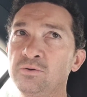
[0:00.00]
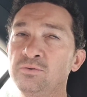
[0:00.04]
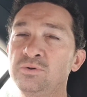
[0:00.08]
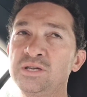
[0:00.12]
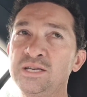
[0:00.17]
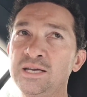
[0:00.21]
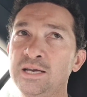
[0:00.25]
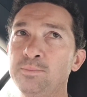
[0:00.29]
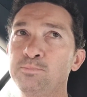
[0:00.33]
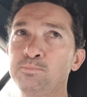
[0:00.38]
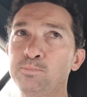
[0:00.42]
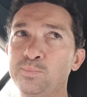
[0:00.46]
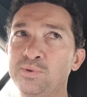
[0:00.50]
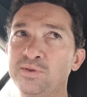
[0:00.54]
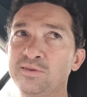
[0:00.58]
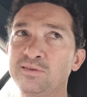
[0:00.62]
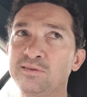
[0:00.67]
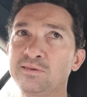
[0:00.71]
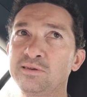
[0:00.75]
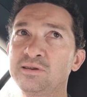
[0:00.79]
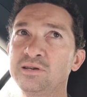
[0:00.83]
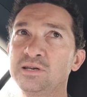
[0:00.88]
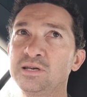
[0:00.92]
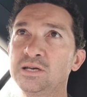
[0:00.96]

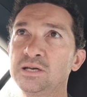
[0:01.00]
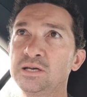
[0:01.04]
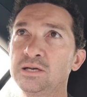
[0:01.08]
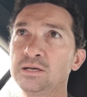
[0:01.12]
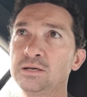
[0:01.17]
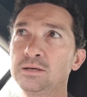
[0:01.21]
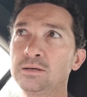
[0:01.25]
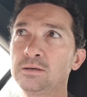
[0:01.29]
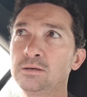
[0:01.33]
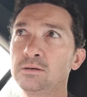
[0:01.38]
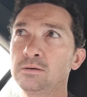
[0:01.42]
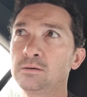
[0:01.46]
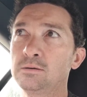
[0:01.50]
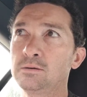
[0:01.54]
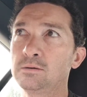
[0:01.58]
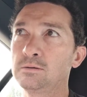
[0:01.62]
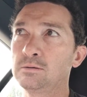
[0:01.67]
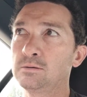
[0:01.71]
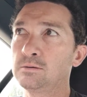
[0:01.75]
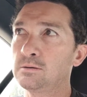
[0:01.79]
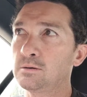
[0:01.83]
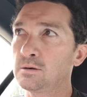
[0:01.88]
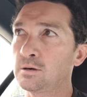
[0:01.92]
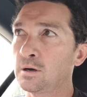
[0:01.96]
tips
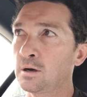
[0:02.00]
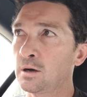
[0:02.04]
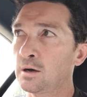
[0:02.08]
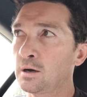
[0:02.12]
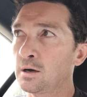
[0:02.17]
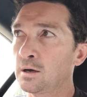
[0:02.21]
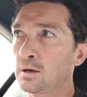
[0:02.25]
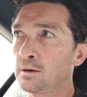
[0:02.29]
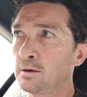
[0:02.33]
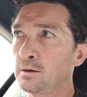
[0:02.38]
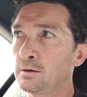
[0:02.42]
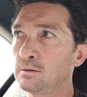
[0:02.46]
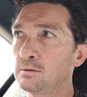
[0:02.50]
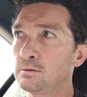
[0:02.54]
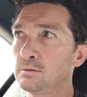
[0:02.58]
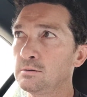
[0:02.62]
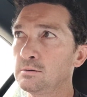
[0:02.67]
on,